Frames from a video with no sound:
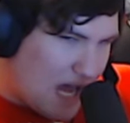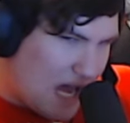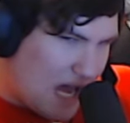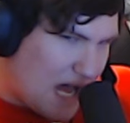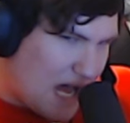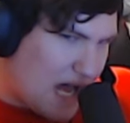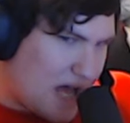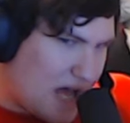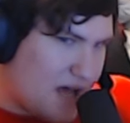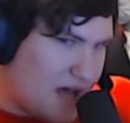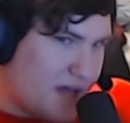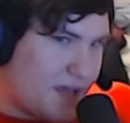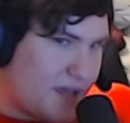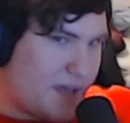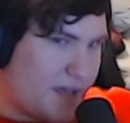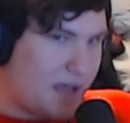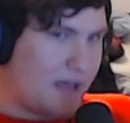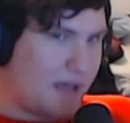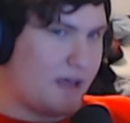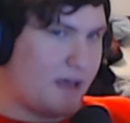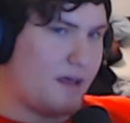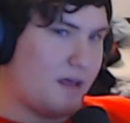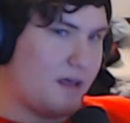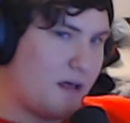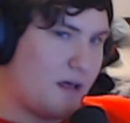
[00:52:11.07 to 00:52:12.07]
I
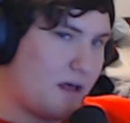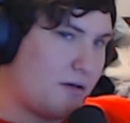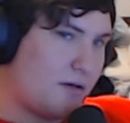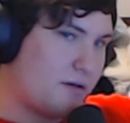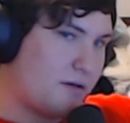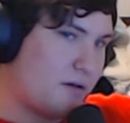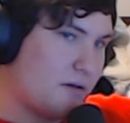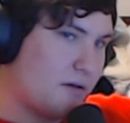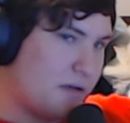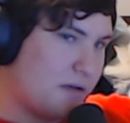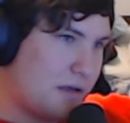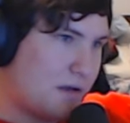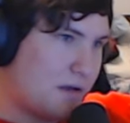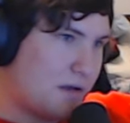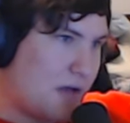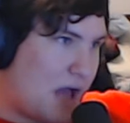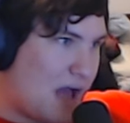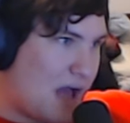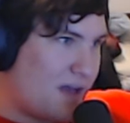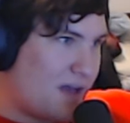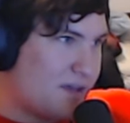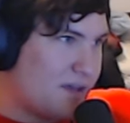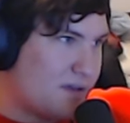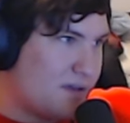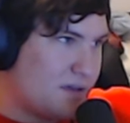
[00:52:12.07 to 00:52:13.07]

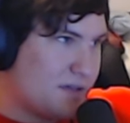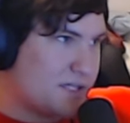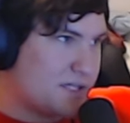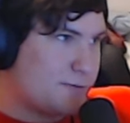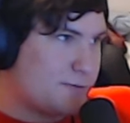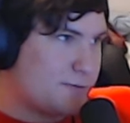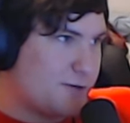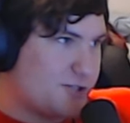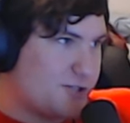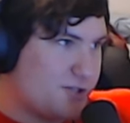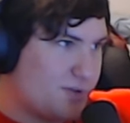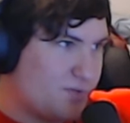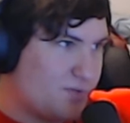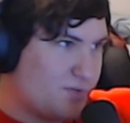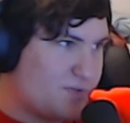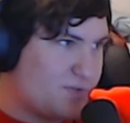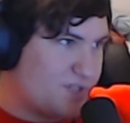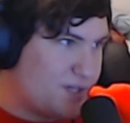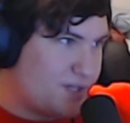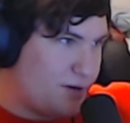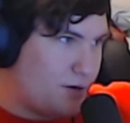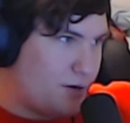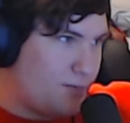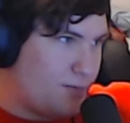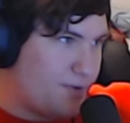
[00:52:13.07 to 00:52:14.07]
I especially with
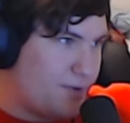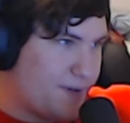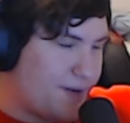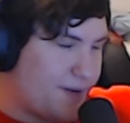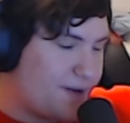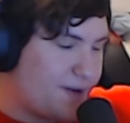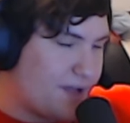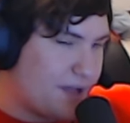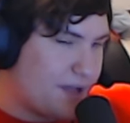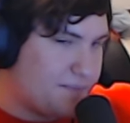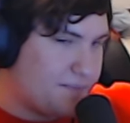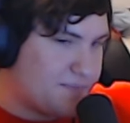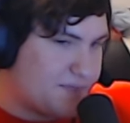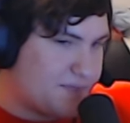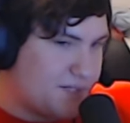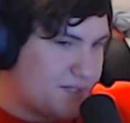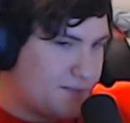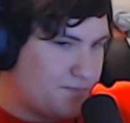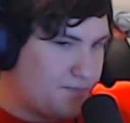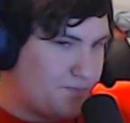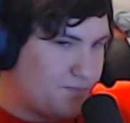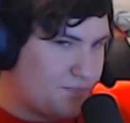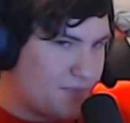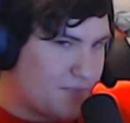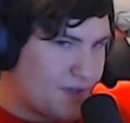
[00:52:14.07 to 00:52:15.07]
single player games,
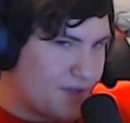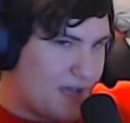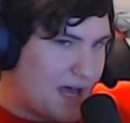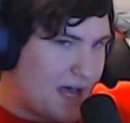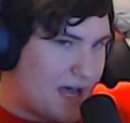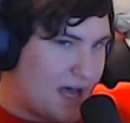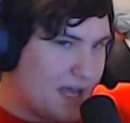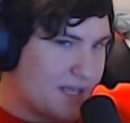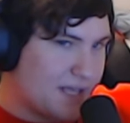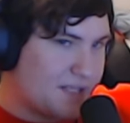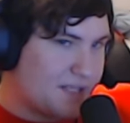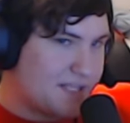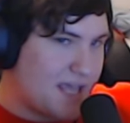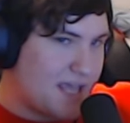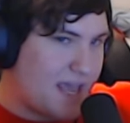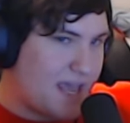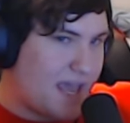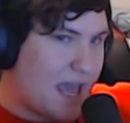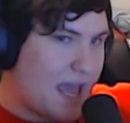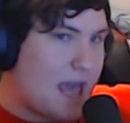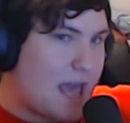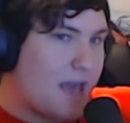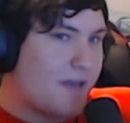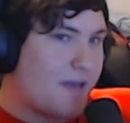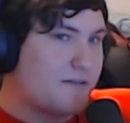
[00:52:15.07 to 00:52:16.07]
I take
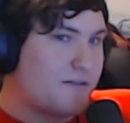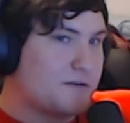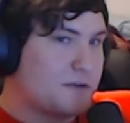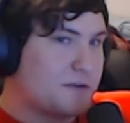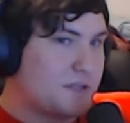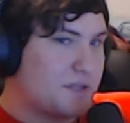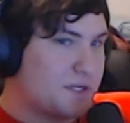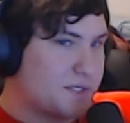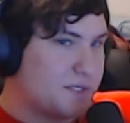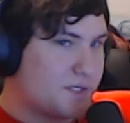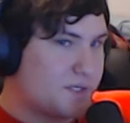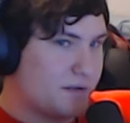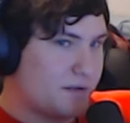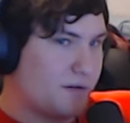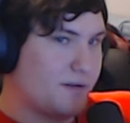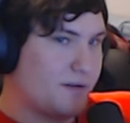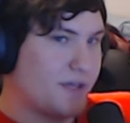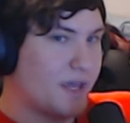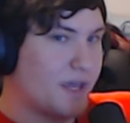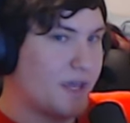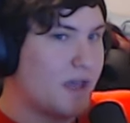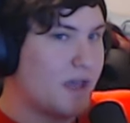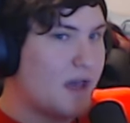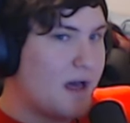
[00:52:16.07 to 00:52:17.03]
everything slowly.